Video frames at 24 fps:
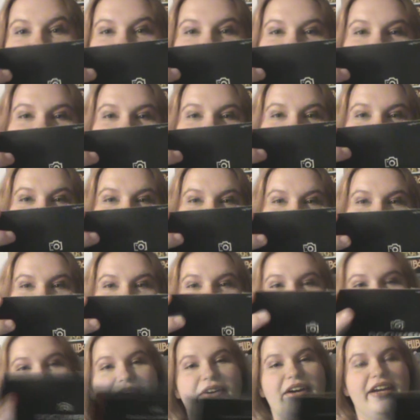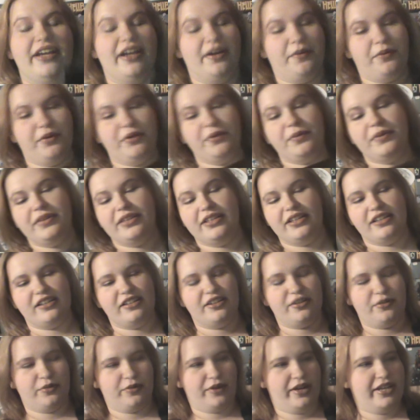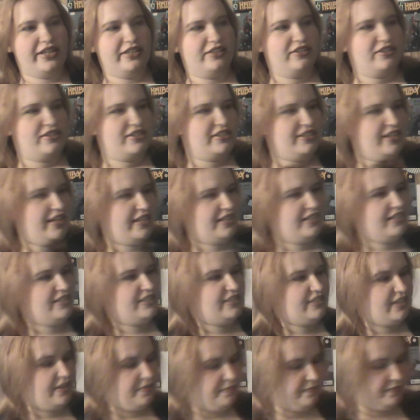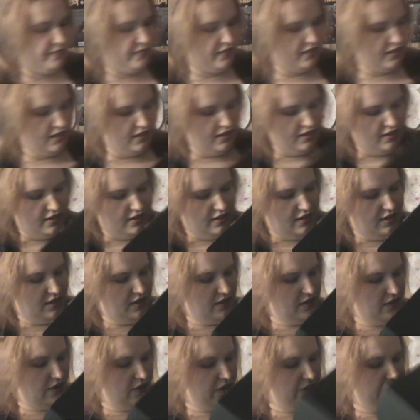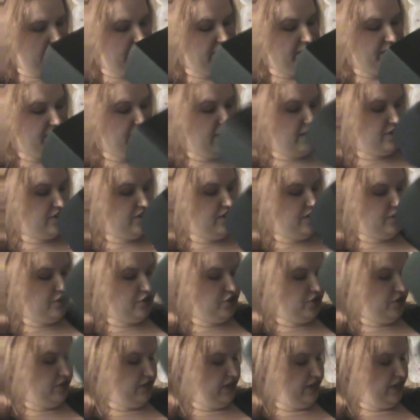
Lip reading: share, enjoy. I wonder what the crate looks like this time. Okay, there's actually a shirt